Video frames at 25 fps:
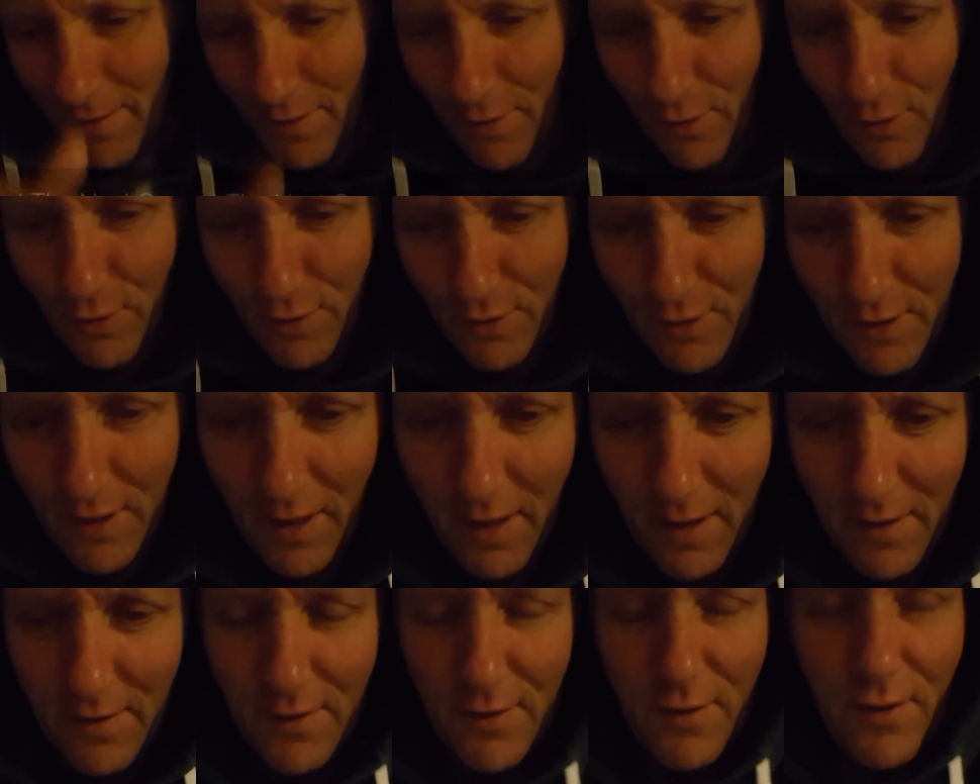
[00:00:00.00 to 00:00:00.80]
the
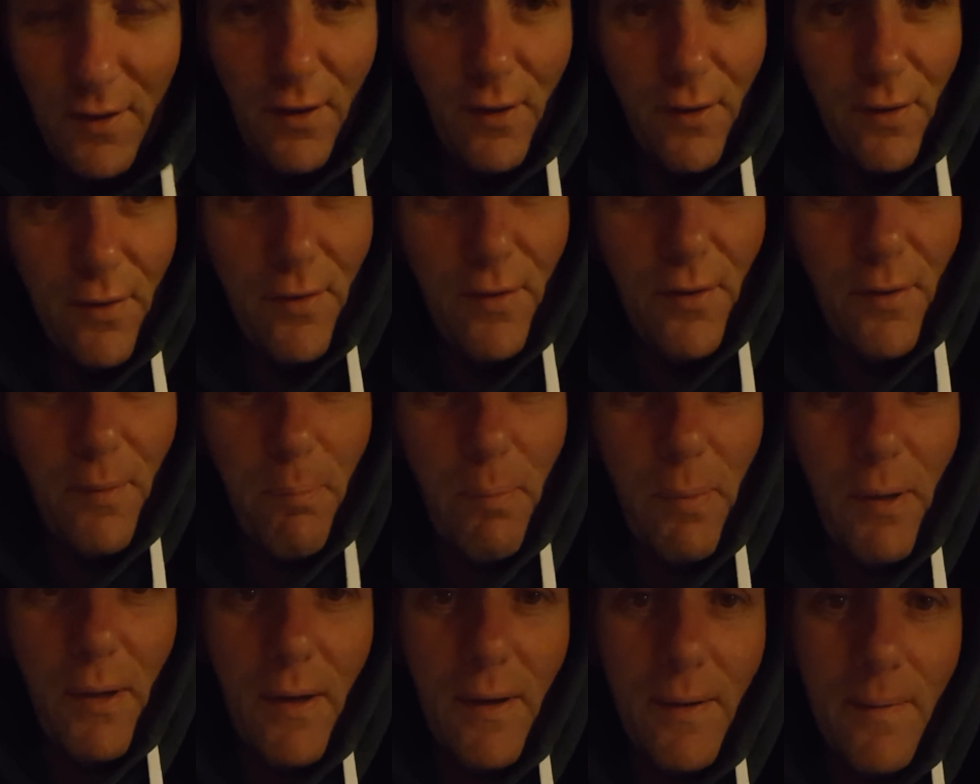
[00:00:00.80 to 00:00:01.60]
hoodie and stuff,
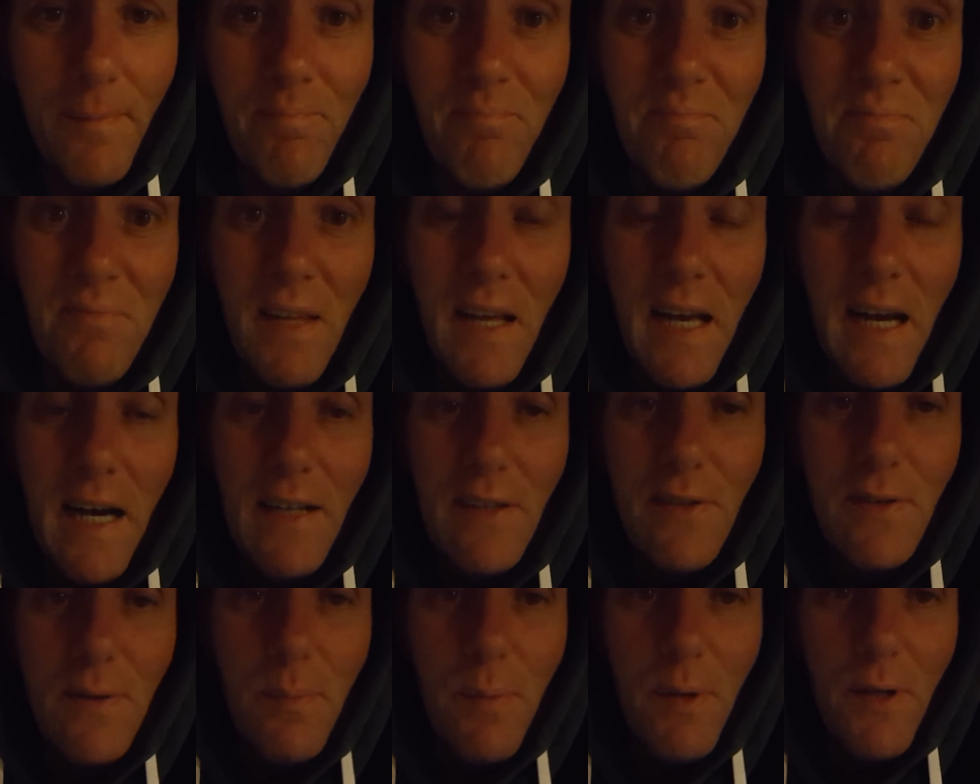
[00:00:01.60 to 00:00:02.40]
but
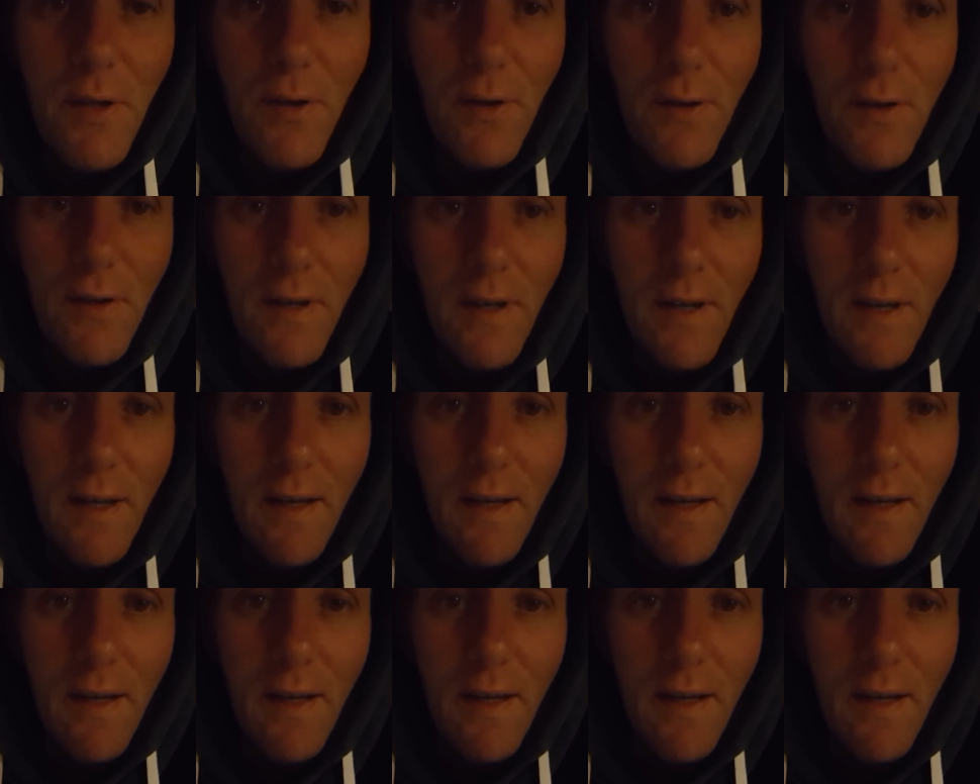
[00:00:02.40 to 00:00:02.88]
has to be done.